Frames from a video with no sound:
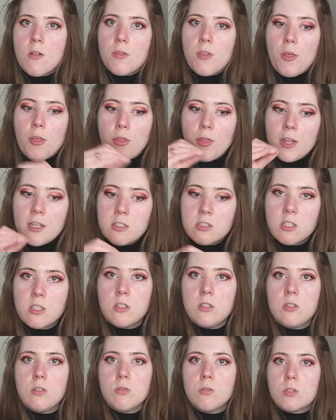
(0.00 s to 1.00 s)
the things
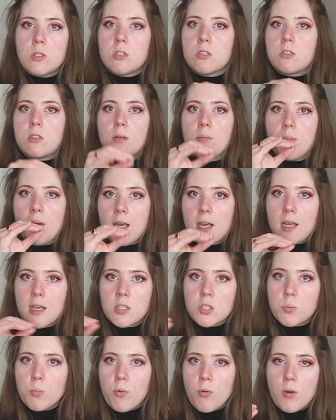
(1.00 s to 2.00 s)
it uses to make
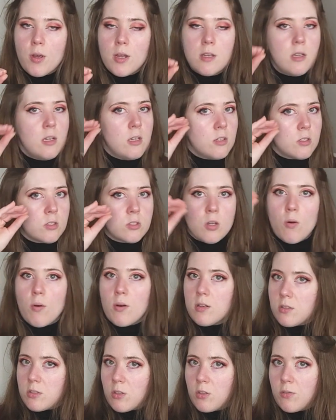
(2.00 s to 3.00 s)
his point, so on
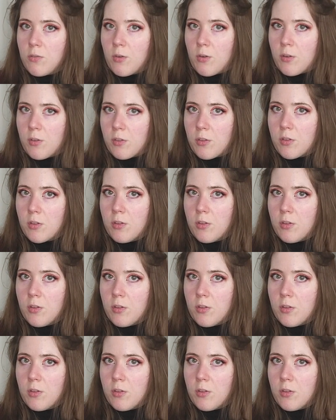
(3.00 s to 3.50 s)
and so forth.